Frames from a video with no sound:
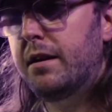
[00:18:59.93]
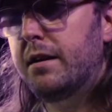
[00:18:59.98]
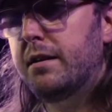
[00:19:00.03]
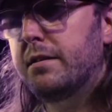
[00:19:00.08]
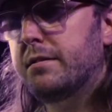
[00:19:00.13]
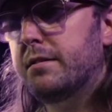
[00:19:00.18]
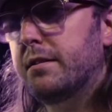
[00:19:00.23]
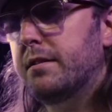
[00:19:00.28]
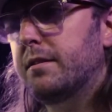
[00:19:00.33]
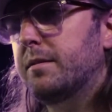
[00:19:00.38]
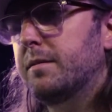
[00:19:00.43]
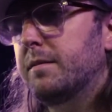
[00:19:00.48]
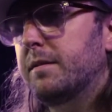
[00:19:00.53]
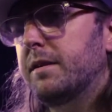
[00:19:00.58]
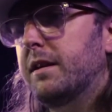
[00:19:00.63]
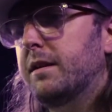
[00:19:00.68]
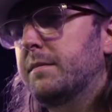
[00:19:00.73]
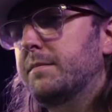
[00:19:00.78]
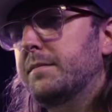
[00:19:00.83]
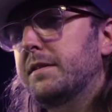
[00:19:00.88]
It's
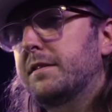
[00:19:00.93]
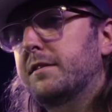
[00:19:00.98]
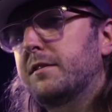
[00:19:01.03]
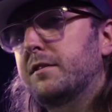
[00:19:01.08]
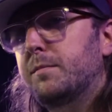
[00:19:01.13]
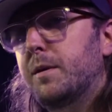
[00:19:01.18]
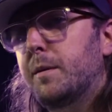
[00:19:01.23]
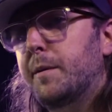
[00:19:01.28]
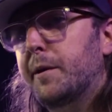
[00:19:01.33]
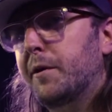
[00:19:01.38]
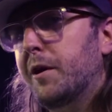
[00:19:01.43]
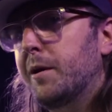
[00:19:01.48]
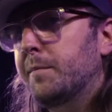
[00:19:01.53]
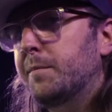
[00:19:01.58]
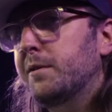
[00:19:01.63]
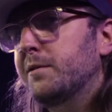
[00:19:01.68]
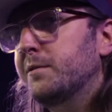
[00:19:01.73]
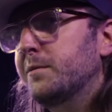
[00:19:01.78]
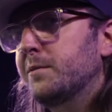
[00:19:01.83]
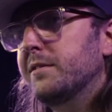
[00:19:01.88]
about my
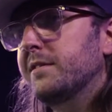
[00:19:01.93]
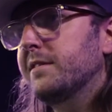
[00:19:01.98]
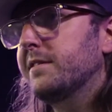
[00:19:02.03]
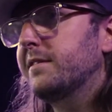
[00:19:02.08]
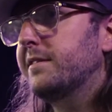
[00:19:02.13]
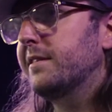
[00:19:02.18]
grandpa, who was a